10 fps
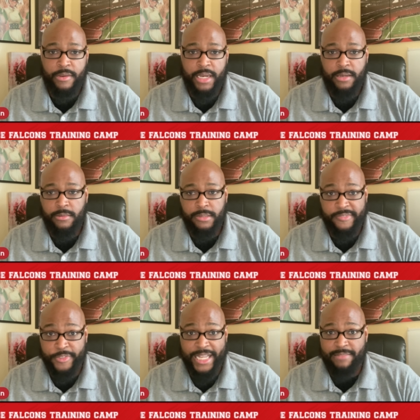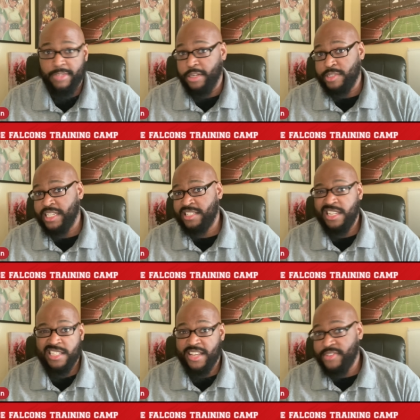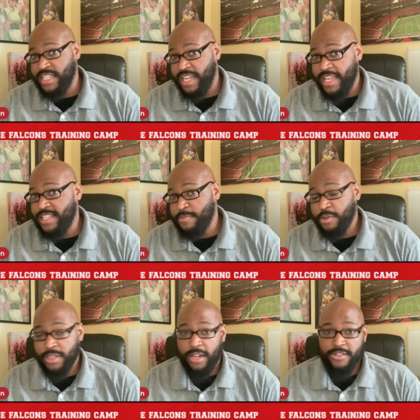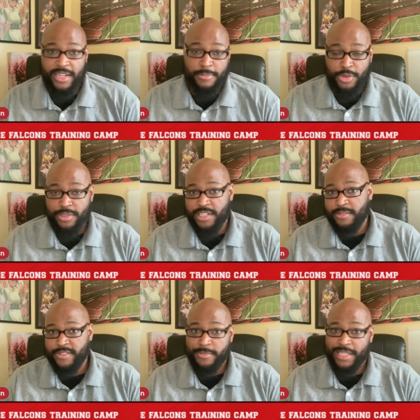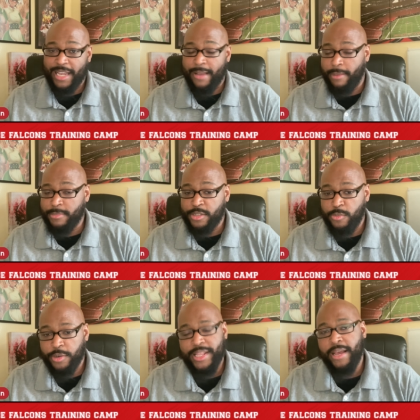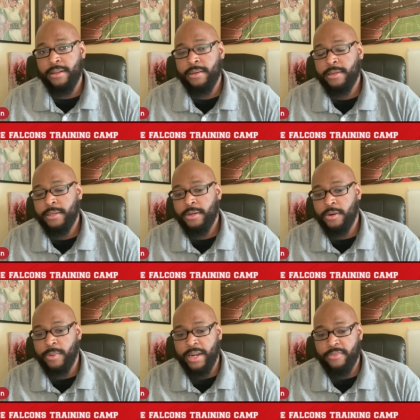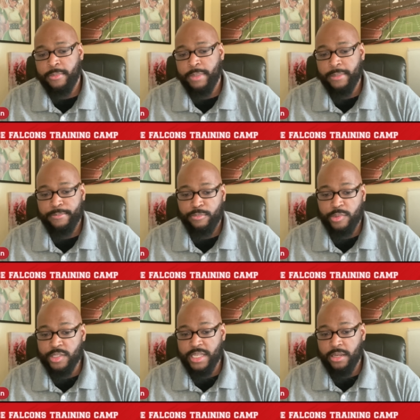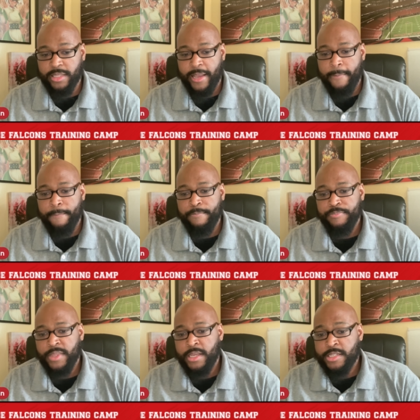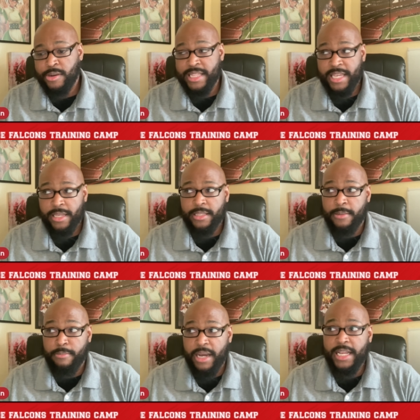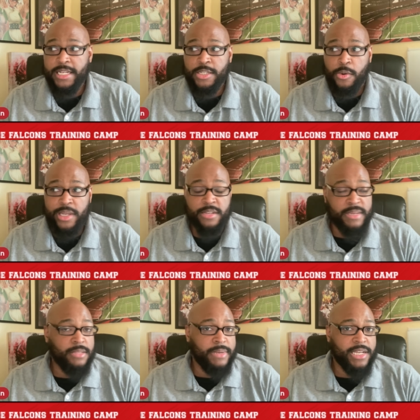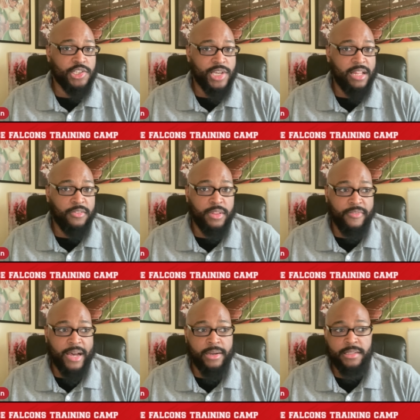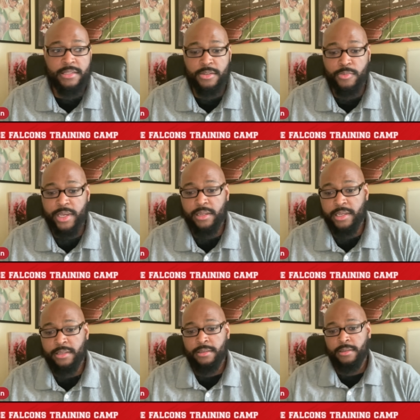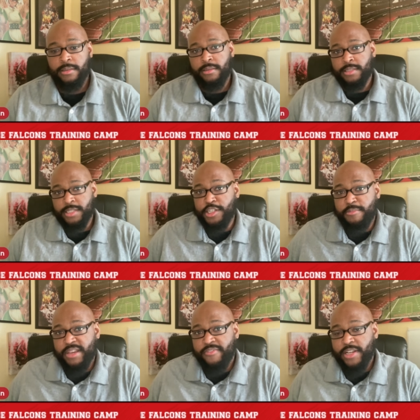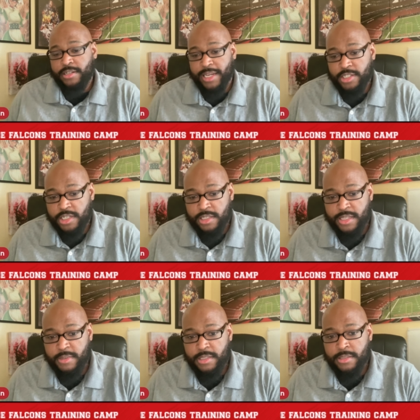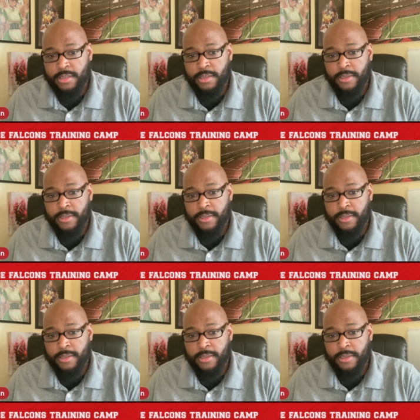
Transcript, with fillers: right? for that, you know, 16, 17, 18 million dollars that I'm sure Dustin Simmons like, I, am still worth that or whatever, but we'll see on that. So I think the money is going to be the biggest challenge for the Falcons to reel in such a big fish like Justin Simmons,